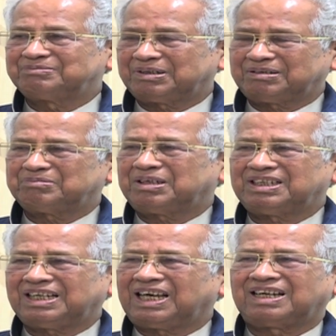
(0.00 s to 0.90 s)
but very
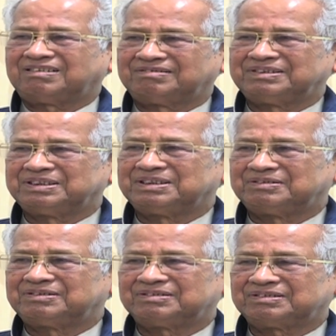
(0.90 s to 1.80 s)

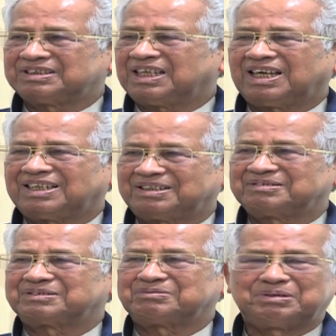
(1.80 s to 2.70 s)
rare,
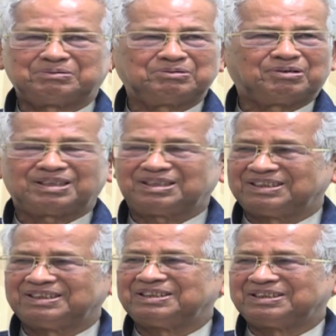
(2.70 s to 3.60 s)
maybe one
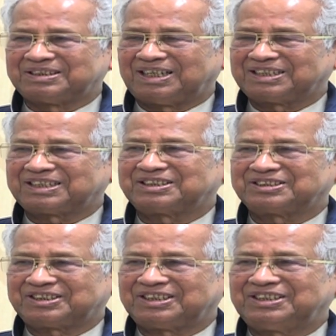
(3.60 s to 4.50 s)
I can
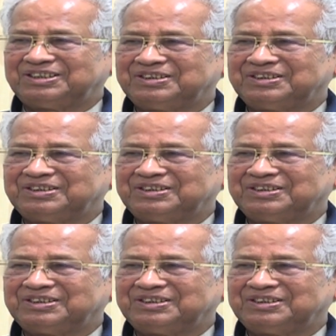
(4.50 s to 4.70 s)
say,